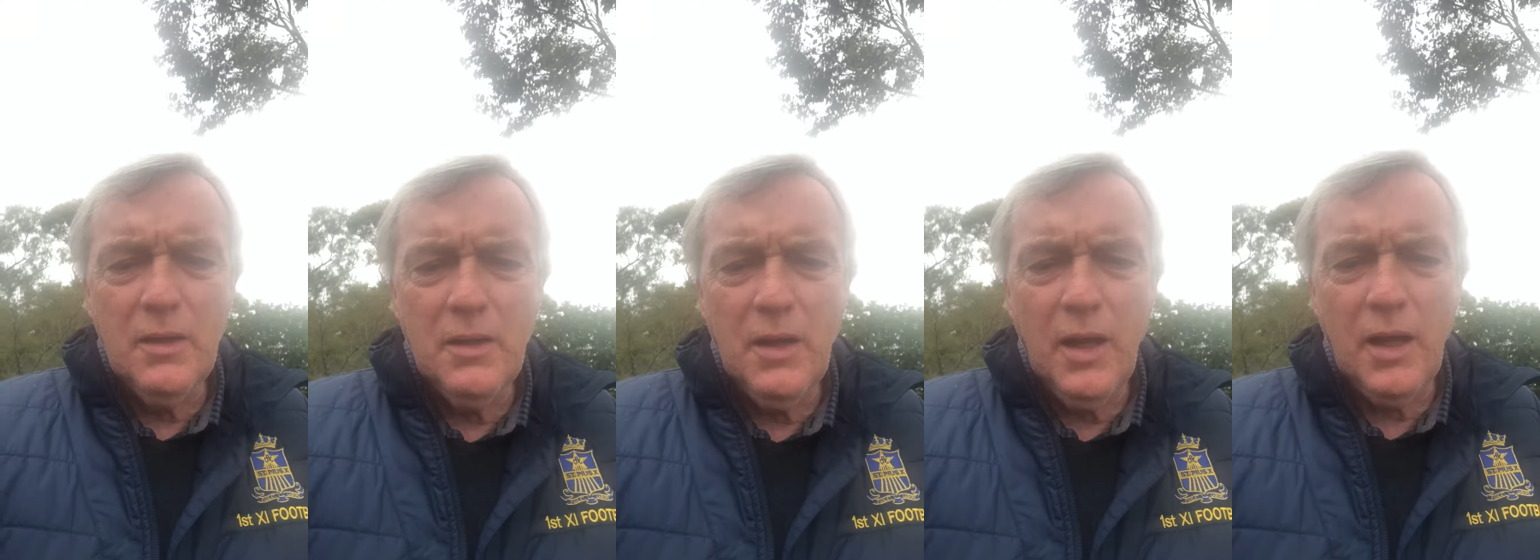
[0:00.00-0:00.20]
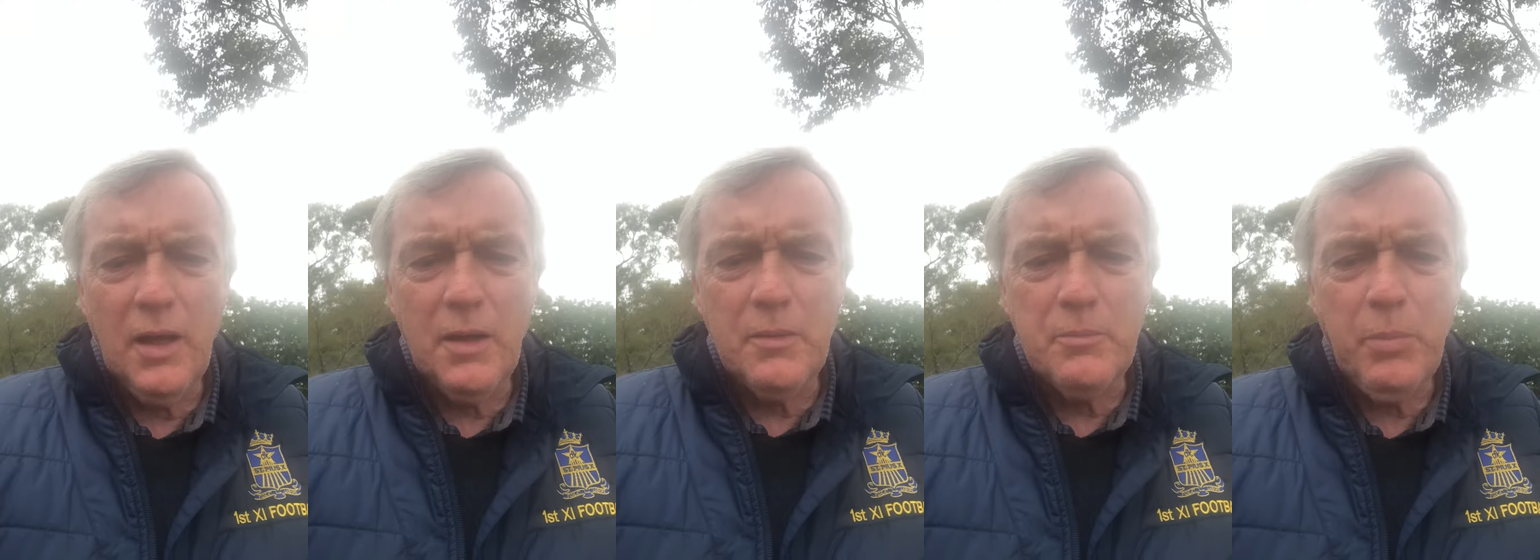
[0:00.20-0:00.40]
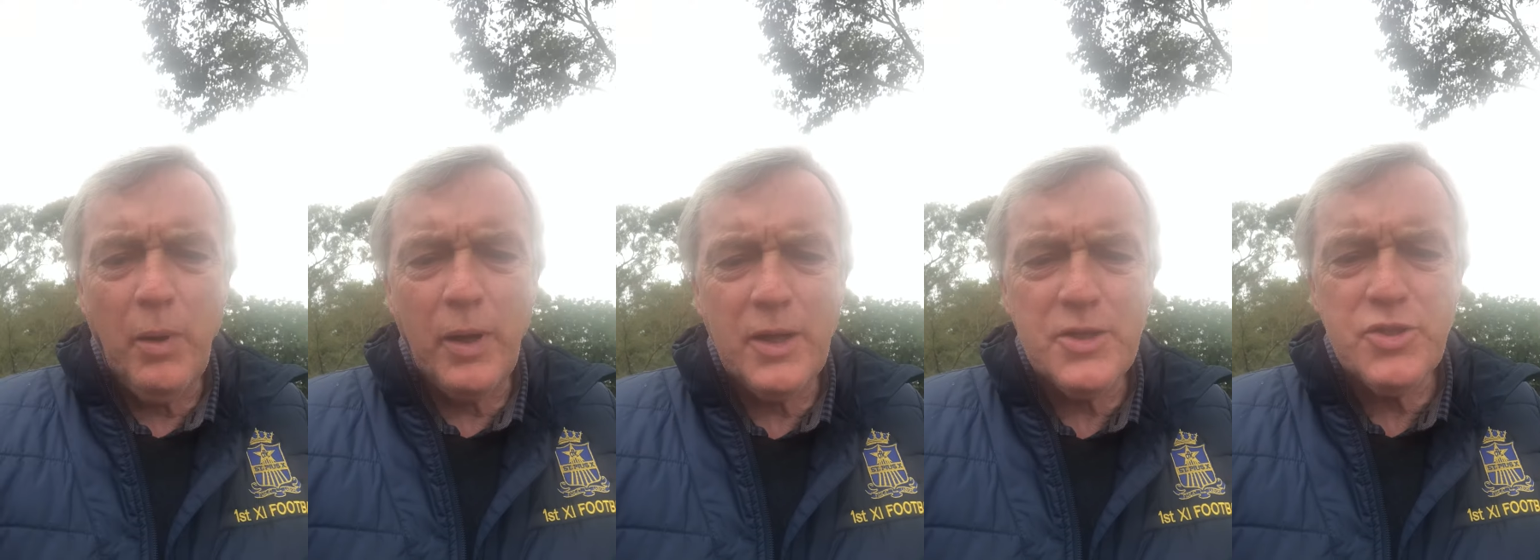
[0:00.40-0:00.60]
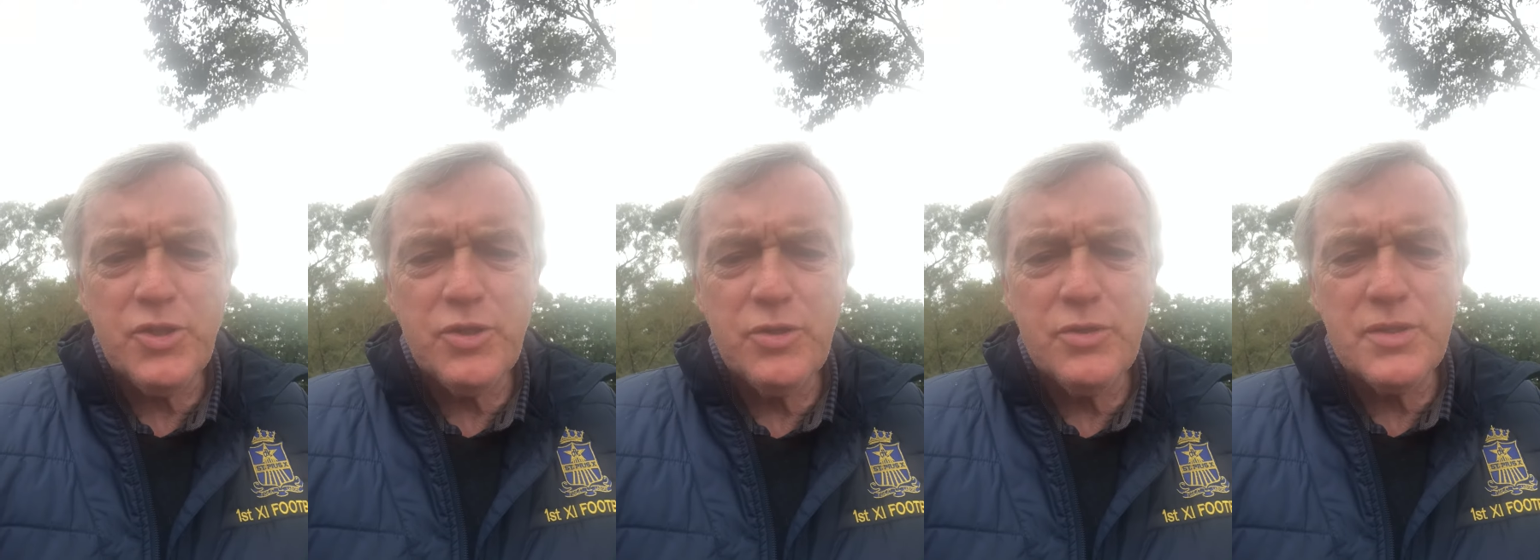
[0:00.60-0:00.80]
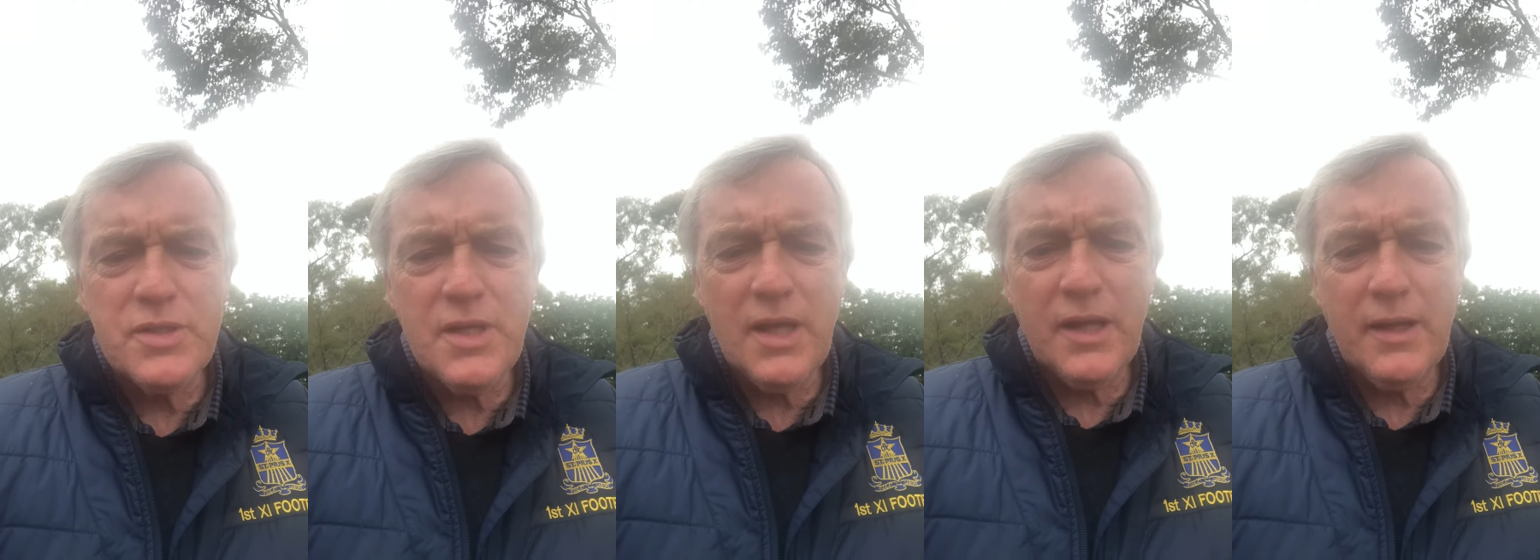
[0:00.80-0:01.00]
uh, by
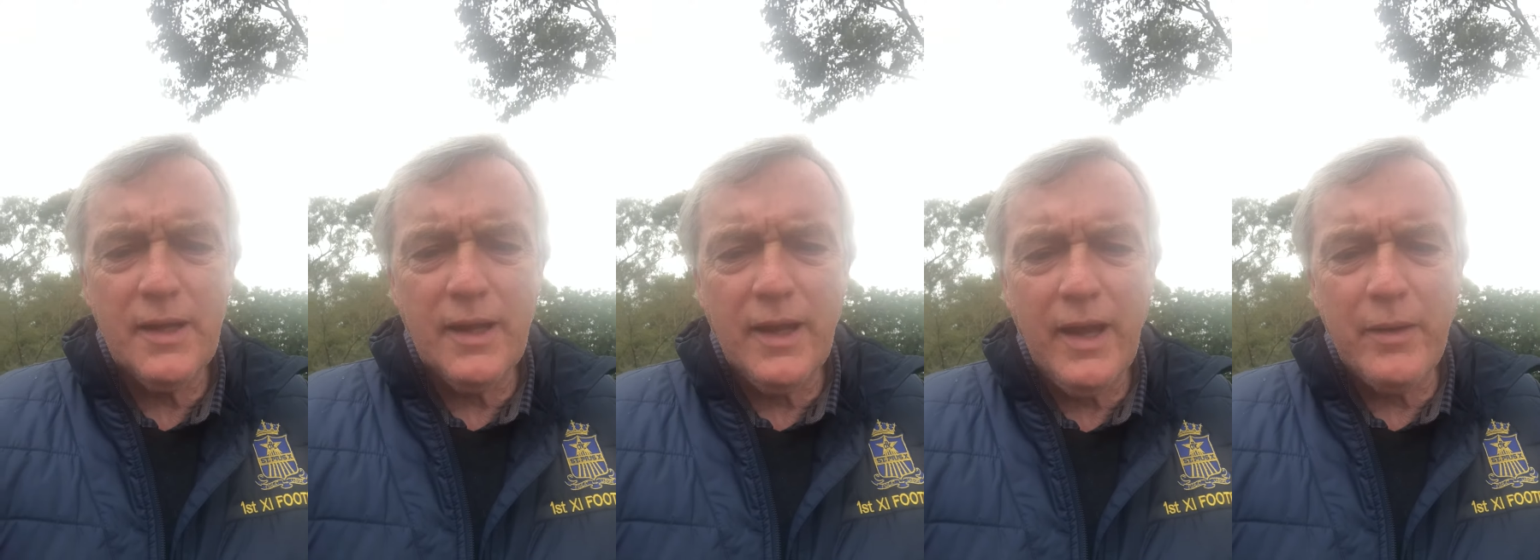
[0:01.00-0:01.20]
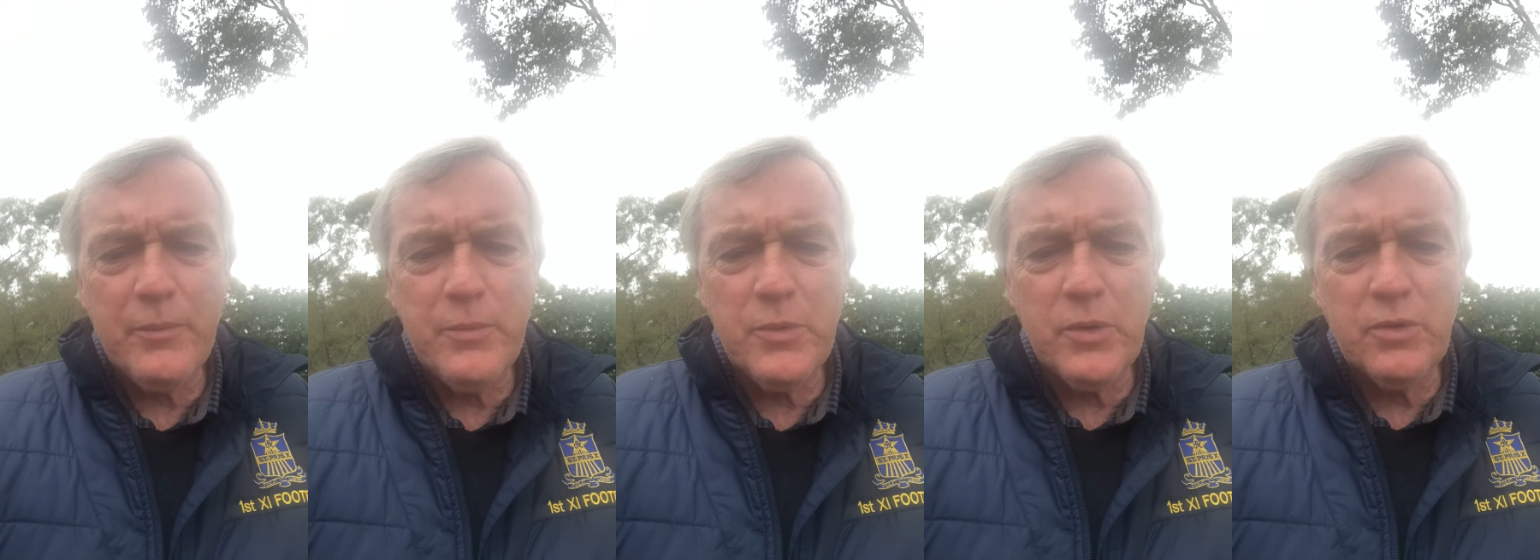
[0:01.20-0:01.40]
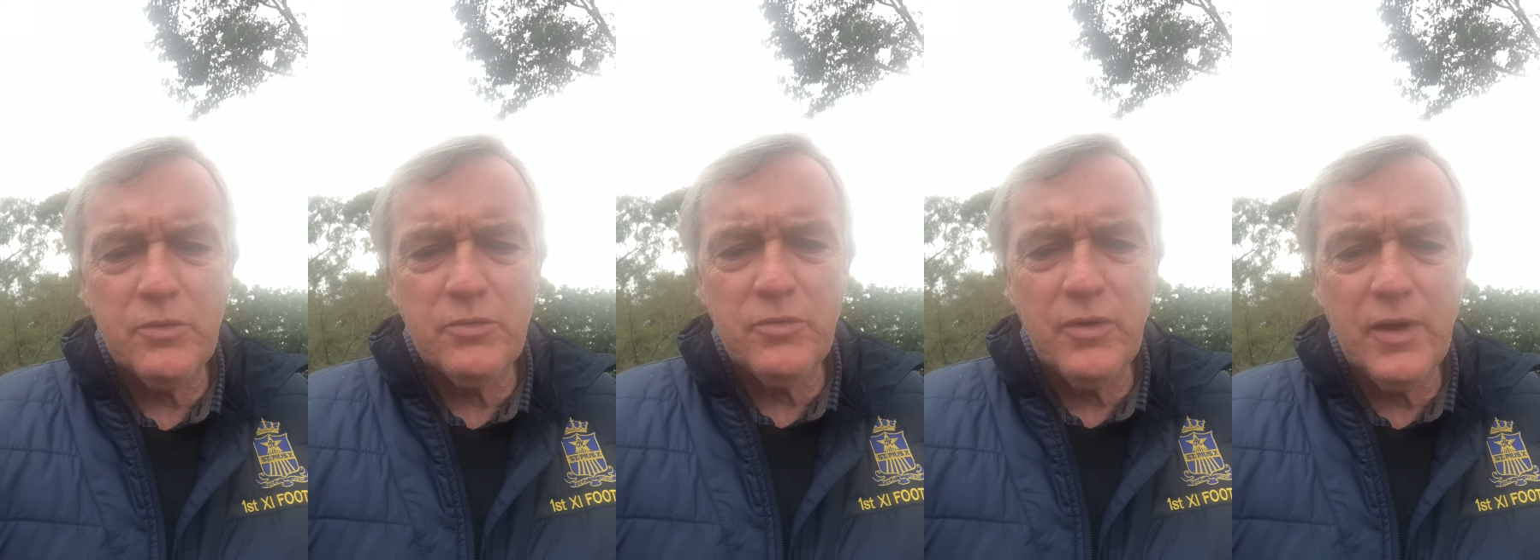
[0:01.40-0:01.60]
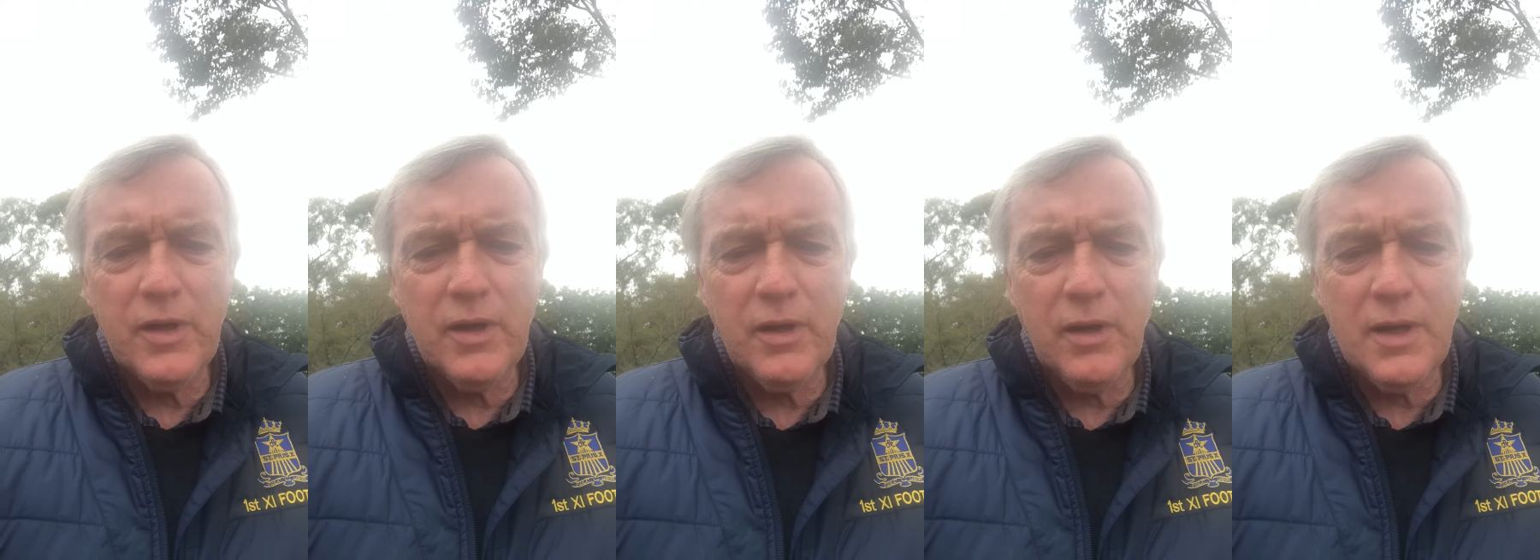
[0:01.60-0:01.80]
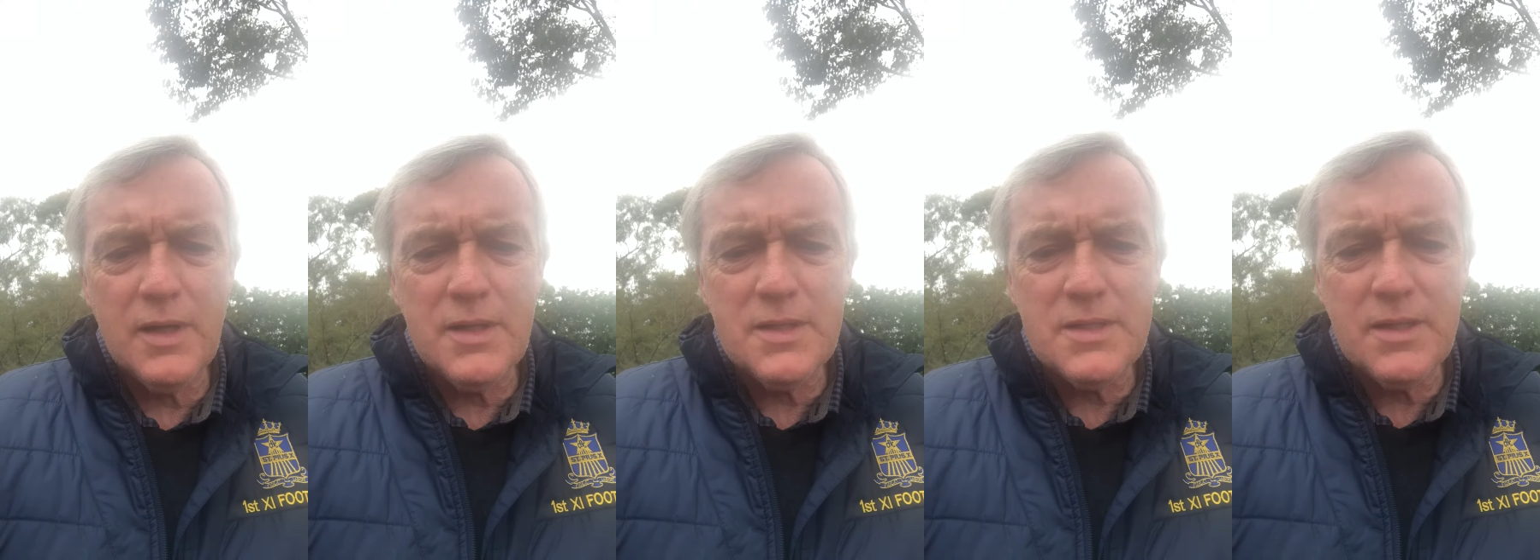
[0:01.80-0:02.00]
Tuesday, the government will
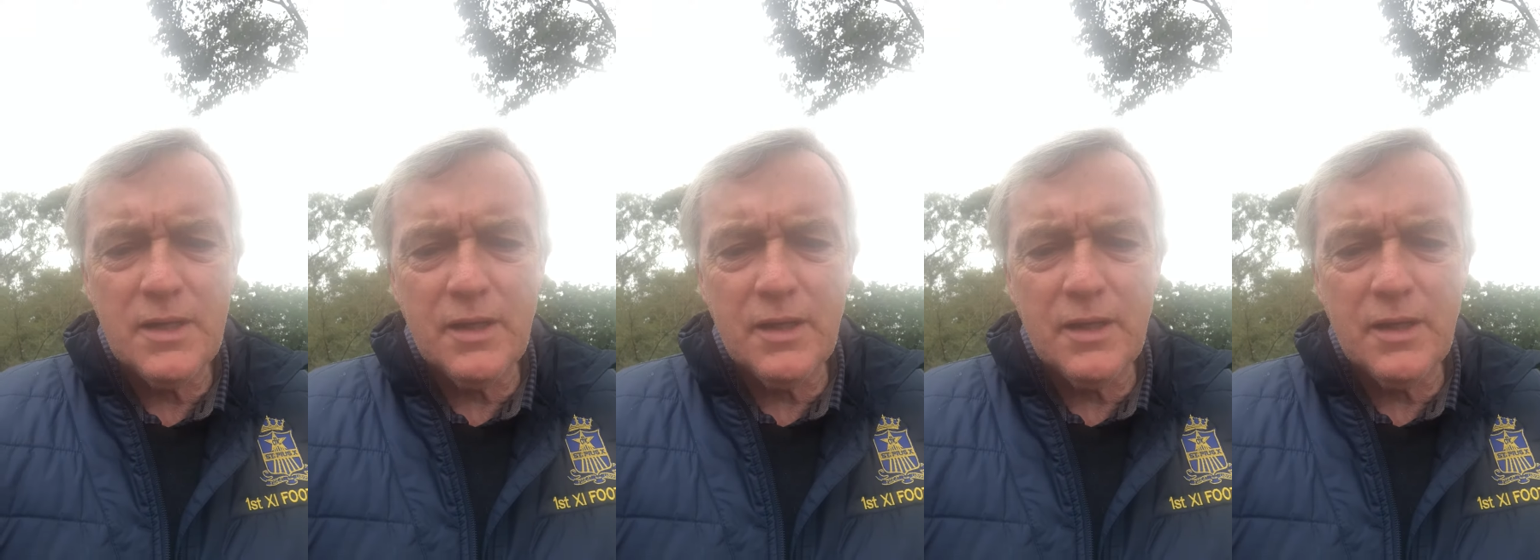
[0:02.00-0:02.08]
realise